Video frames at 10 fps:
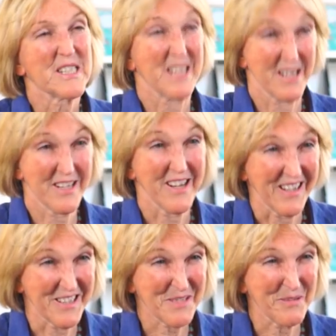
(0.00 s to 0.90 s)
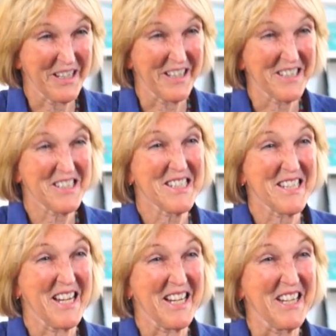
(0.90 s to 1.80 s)
sinking, as we like to
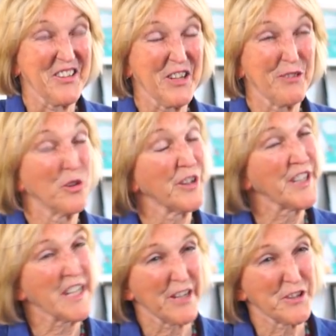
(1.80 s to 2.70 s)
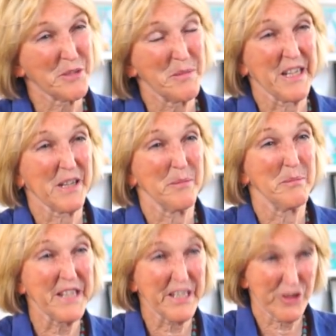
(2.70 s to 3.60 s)
say, and they've already had to make
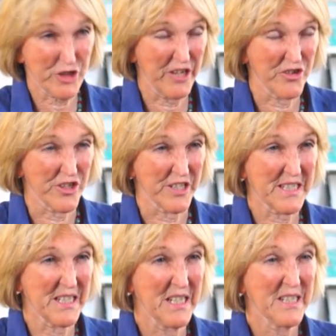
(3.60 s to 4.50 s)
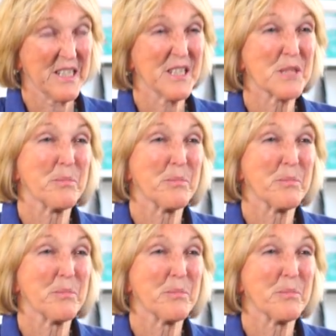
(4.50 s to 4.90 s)
many changes since